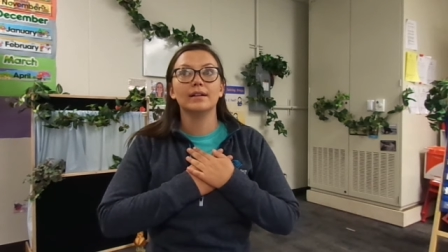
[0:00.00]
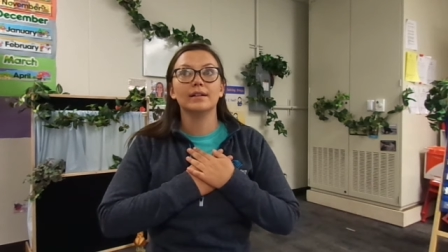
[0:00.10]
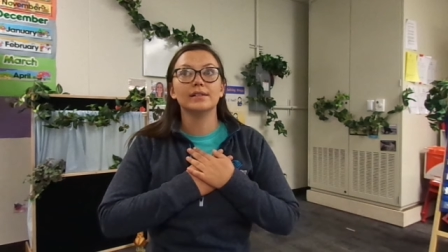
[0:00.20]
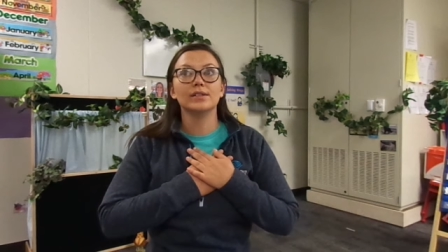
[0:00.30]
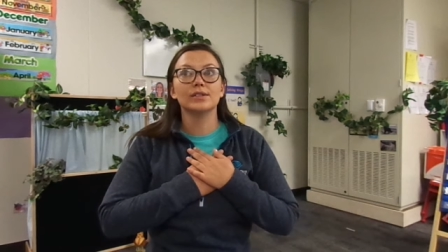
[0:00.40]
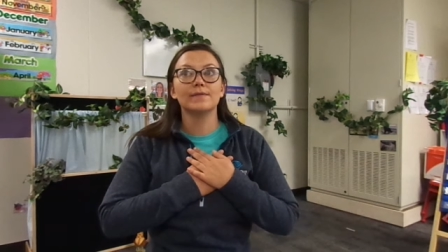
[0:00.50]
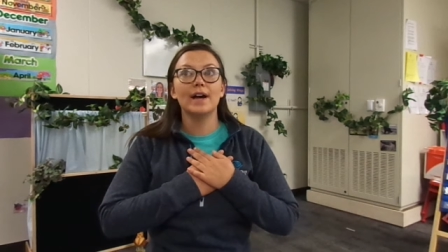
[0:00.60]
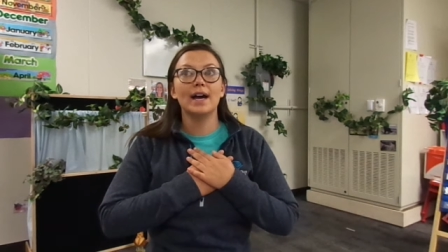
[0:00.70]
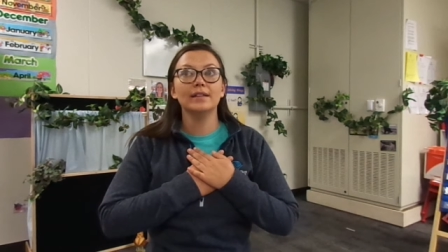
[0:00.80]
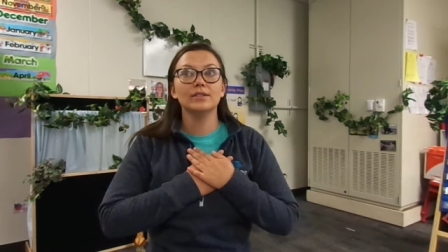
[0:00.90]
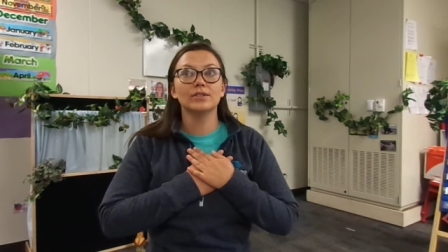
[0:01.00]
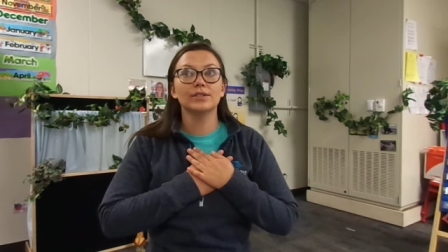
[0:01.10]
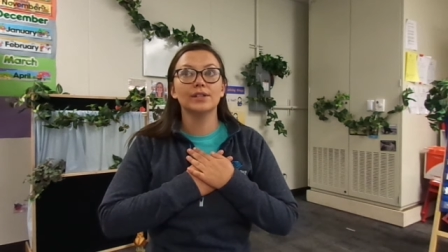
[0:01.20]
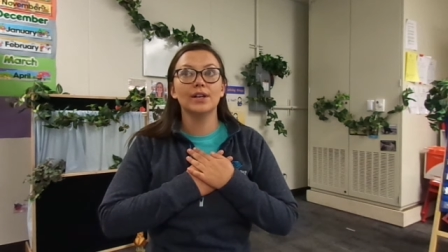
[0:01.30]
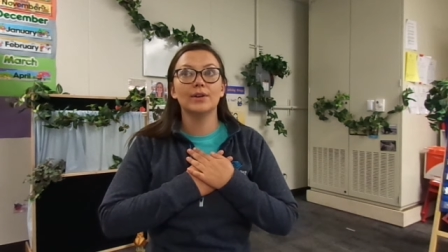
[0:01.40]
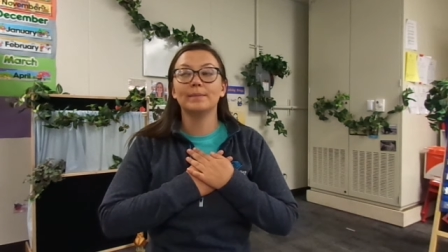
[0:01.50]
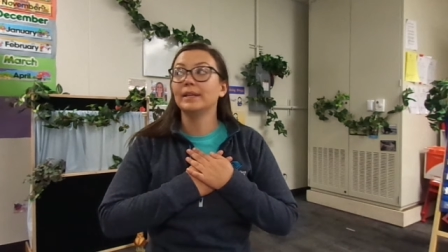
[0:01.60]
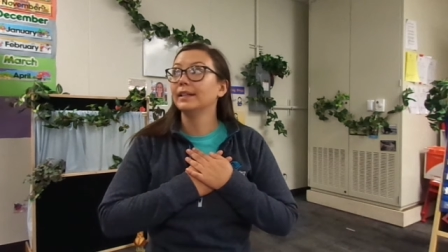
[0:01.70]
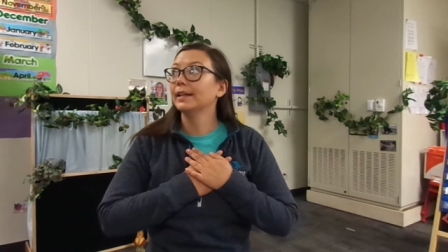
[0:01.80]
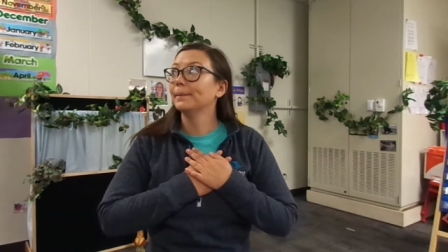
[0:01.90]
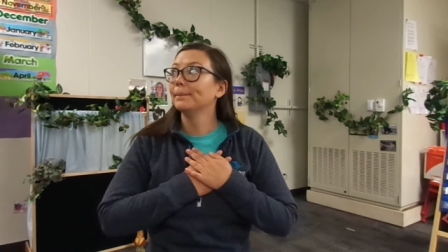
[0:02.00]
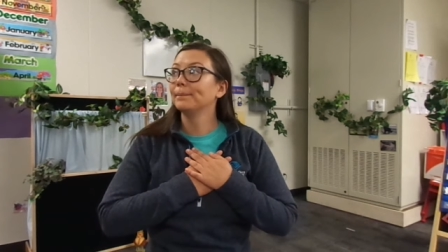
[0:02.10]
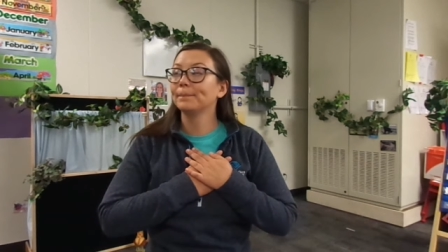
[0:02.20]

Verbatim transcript: Is yours fast or slow or medium?